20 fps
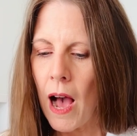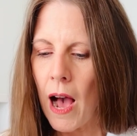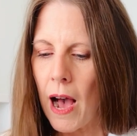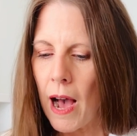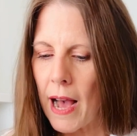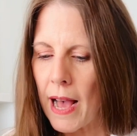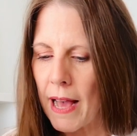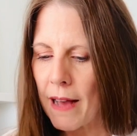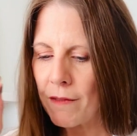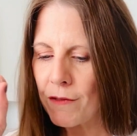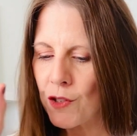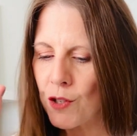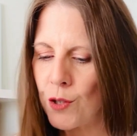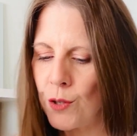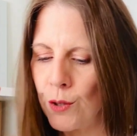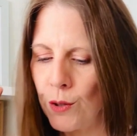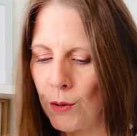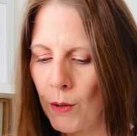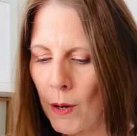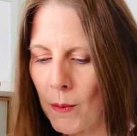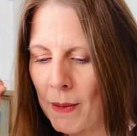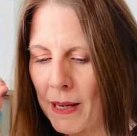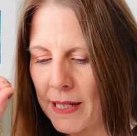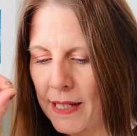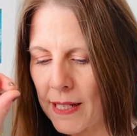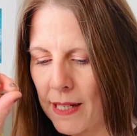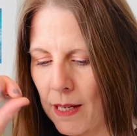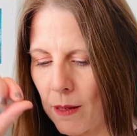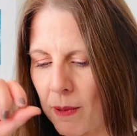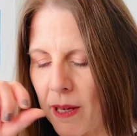I have two on my
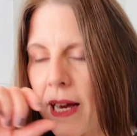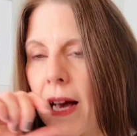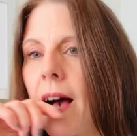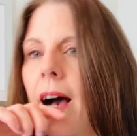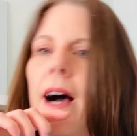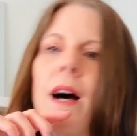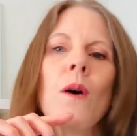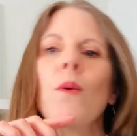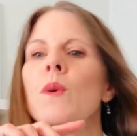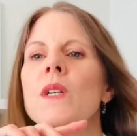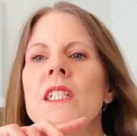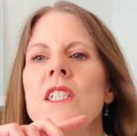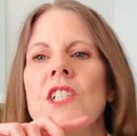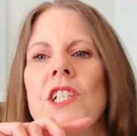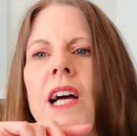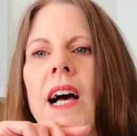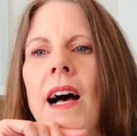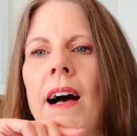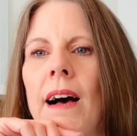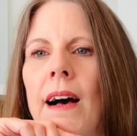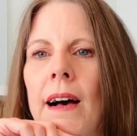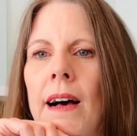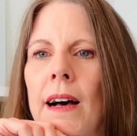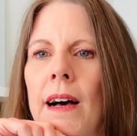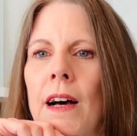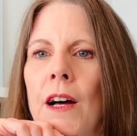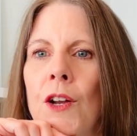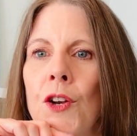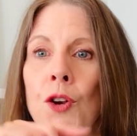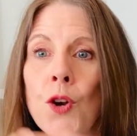TBR, which
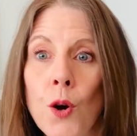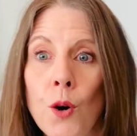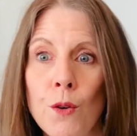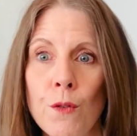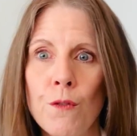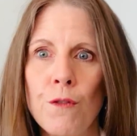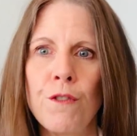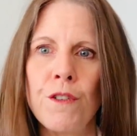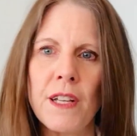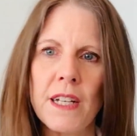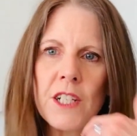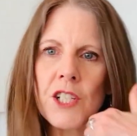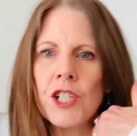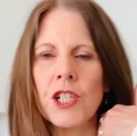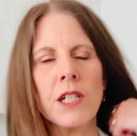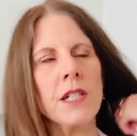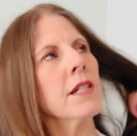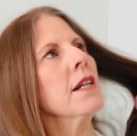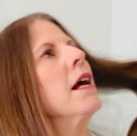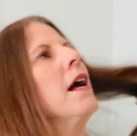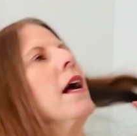are non-fiction.